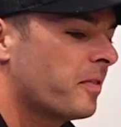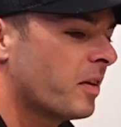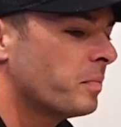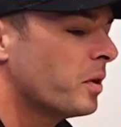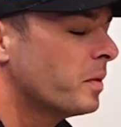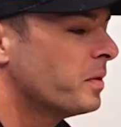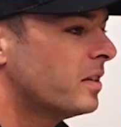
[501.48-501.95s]

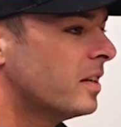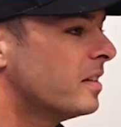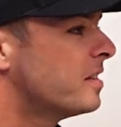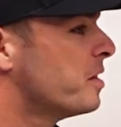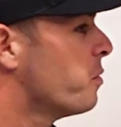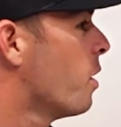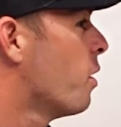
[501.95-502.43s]
sometimes it didn't
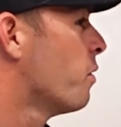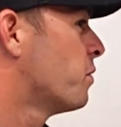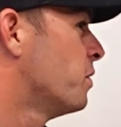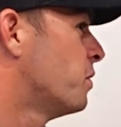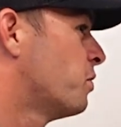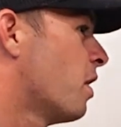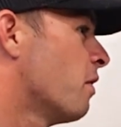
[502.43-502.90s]
sit well with
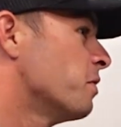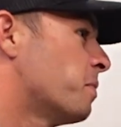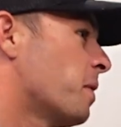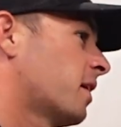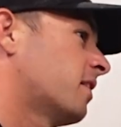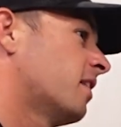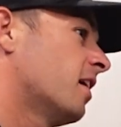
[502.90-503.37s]
the drivers
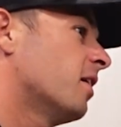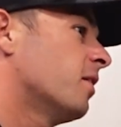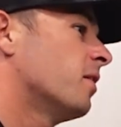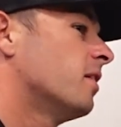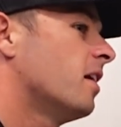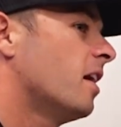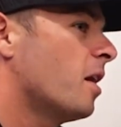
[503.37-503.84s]
back there,
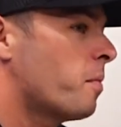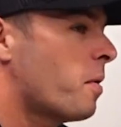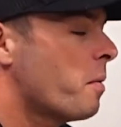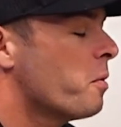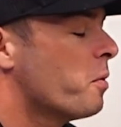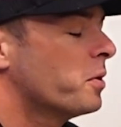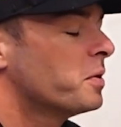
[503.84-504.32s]
and I
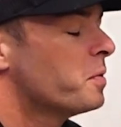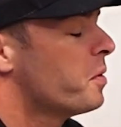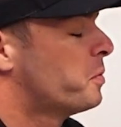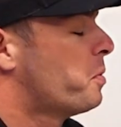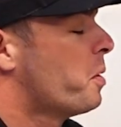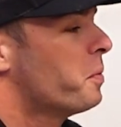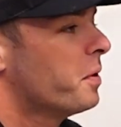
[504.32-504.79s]
probably wasn't the
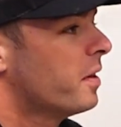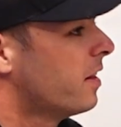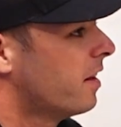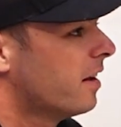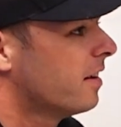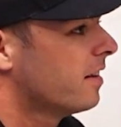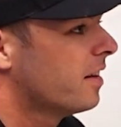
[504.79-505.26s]
most popular
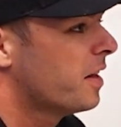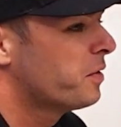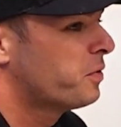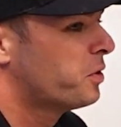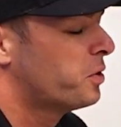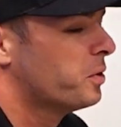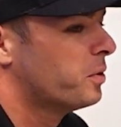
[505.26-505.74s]
there,
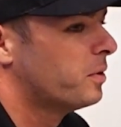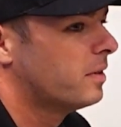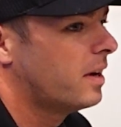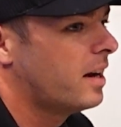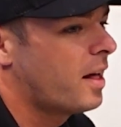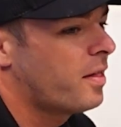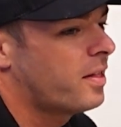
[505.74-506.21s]
that's for sure.
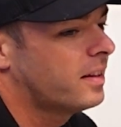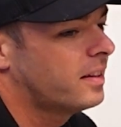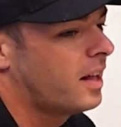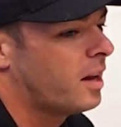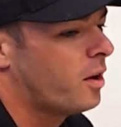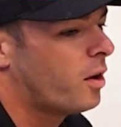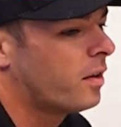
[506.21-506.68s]
And I think
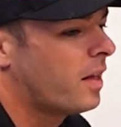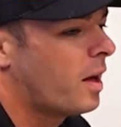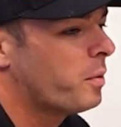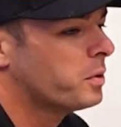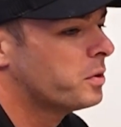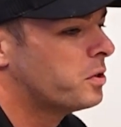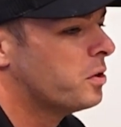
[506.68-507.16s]
a lot of
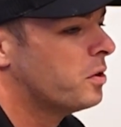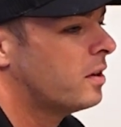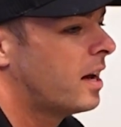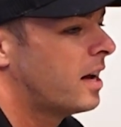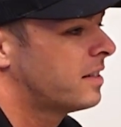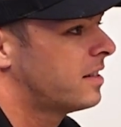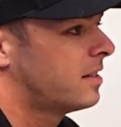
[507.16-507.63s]
that was due to
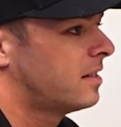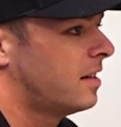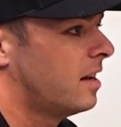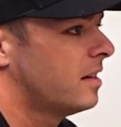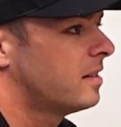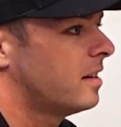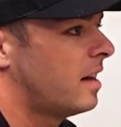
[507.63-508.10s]
our
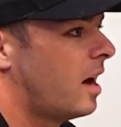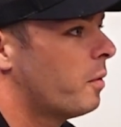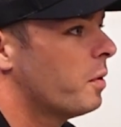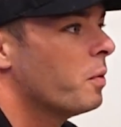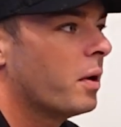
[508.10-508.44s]
success and how we